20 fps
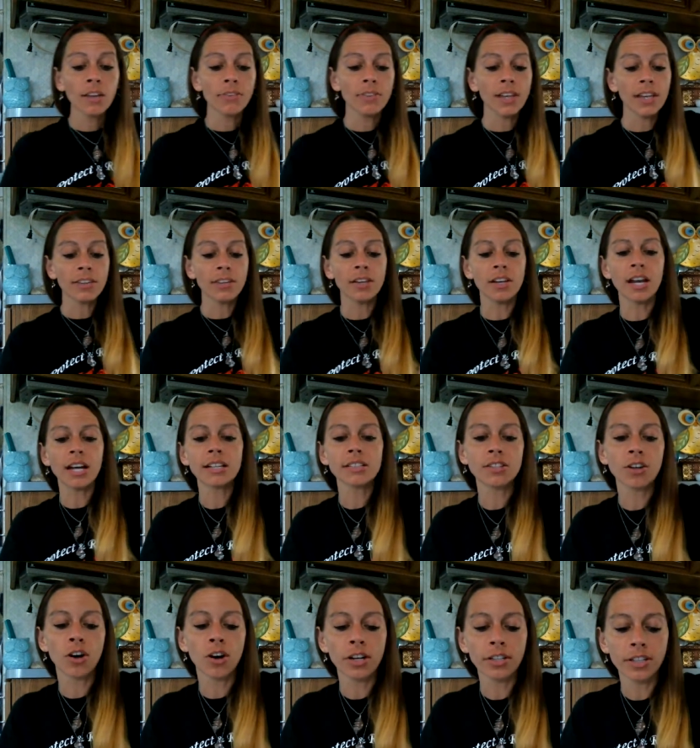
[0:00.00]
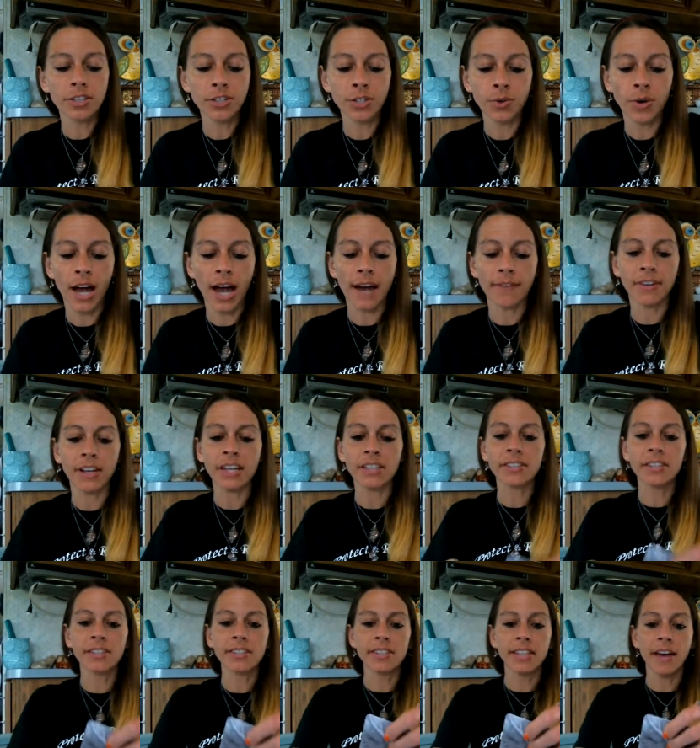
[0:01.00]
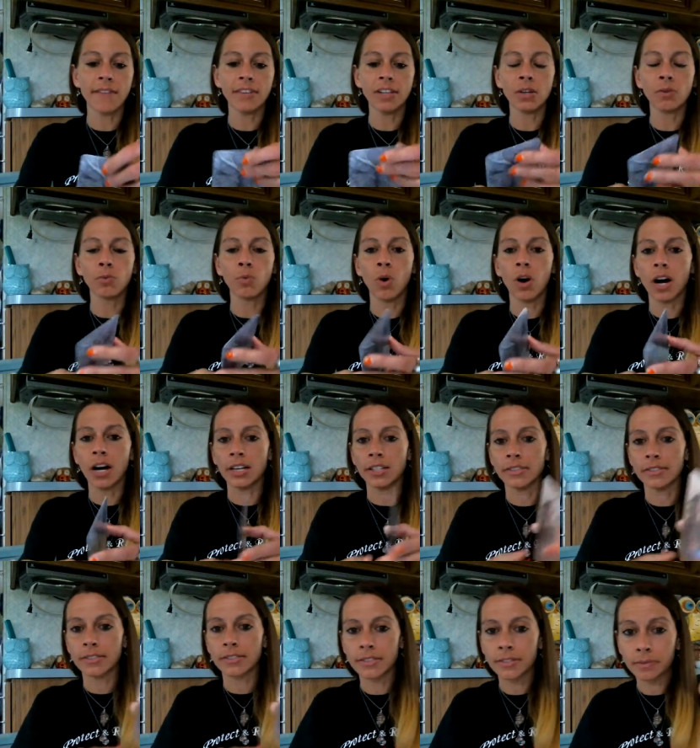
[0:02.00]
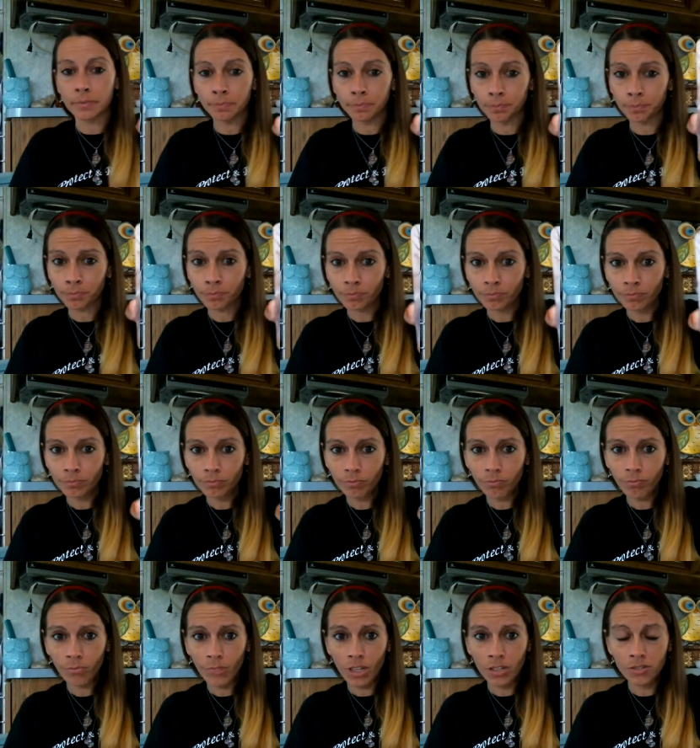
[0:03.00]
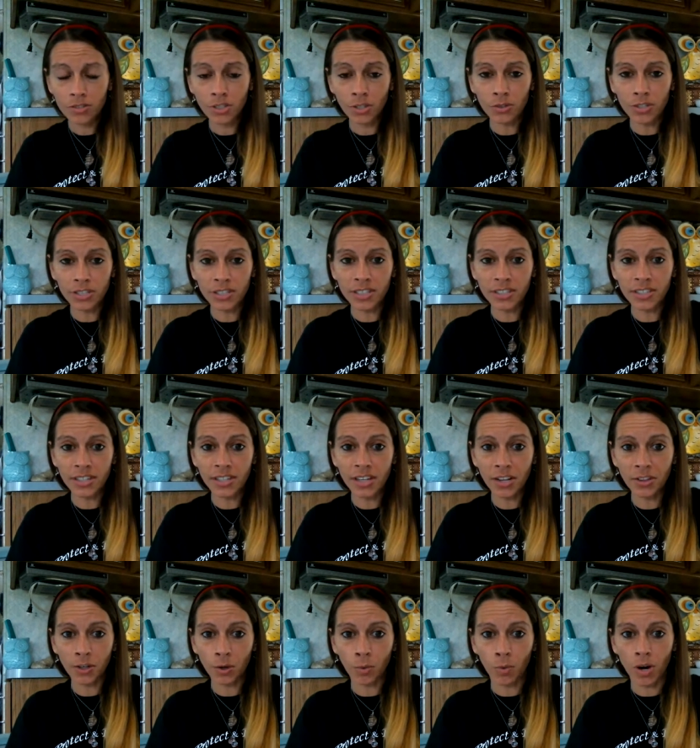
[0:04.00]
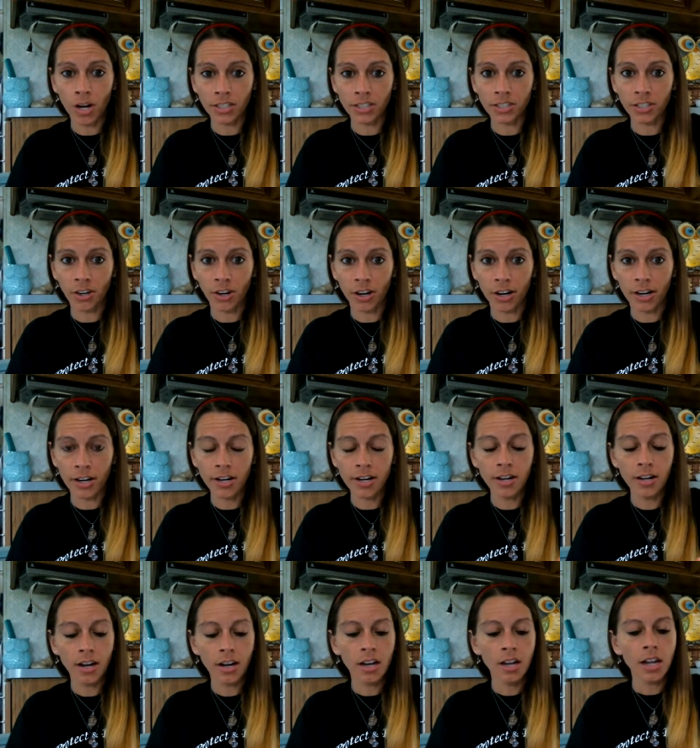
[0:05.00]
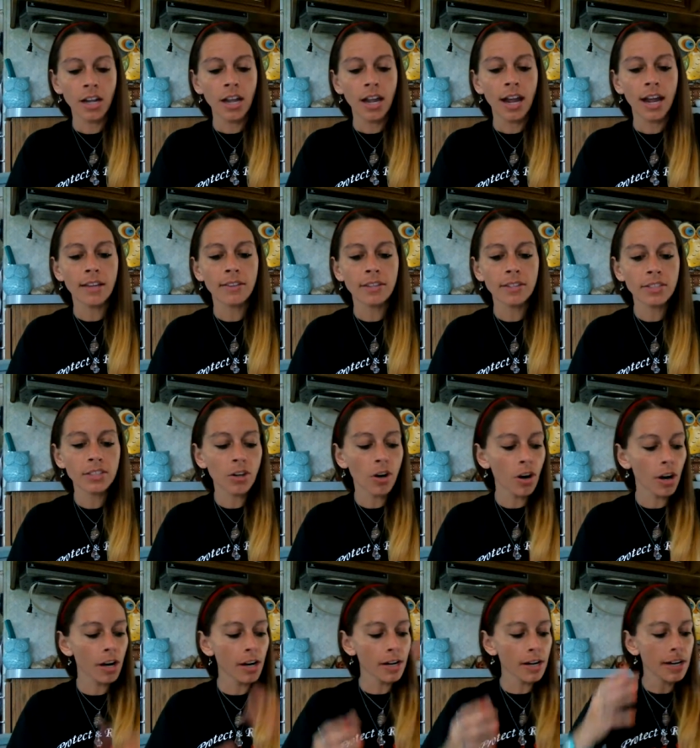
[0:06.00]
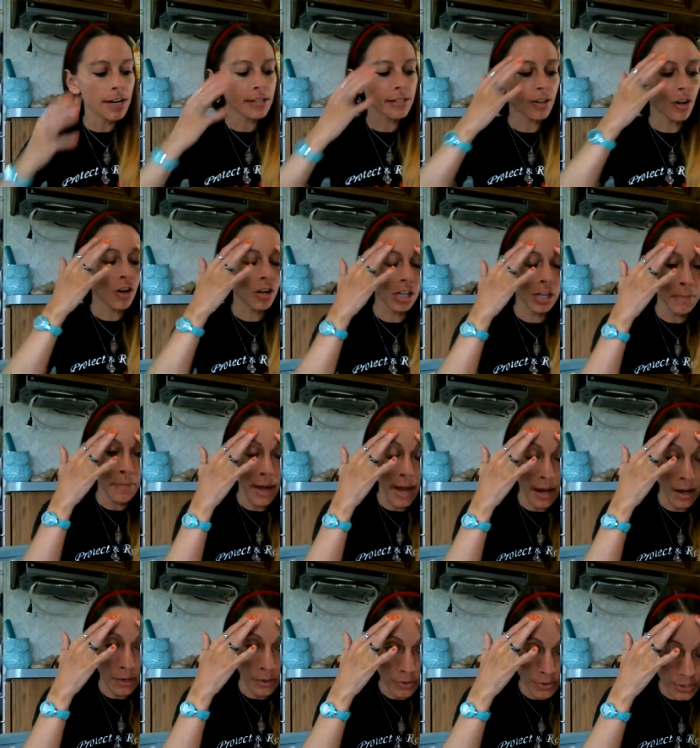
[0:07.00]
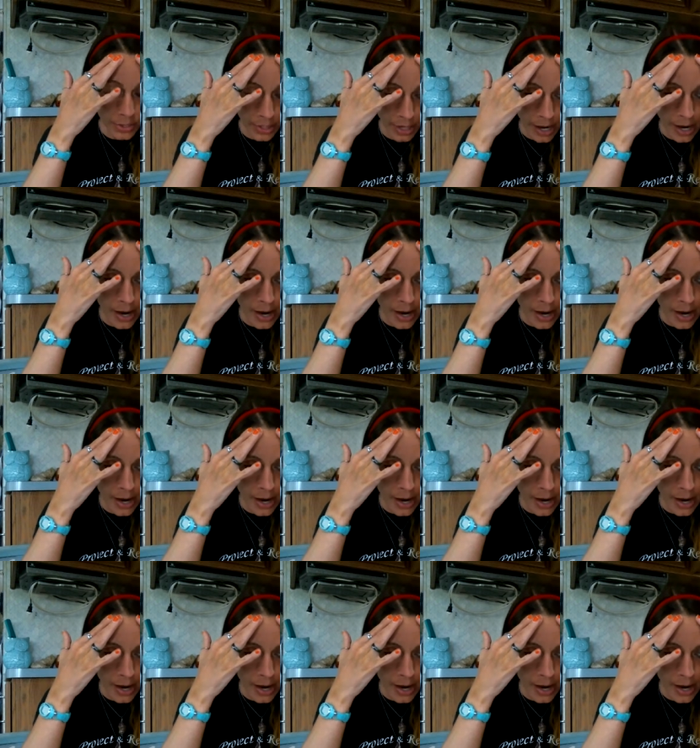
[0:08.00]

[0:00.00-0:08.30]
Then the next card that you have is the Seven of Wands. So this is another Wands card. And this card is all about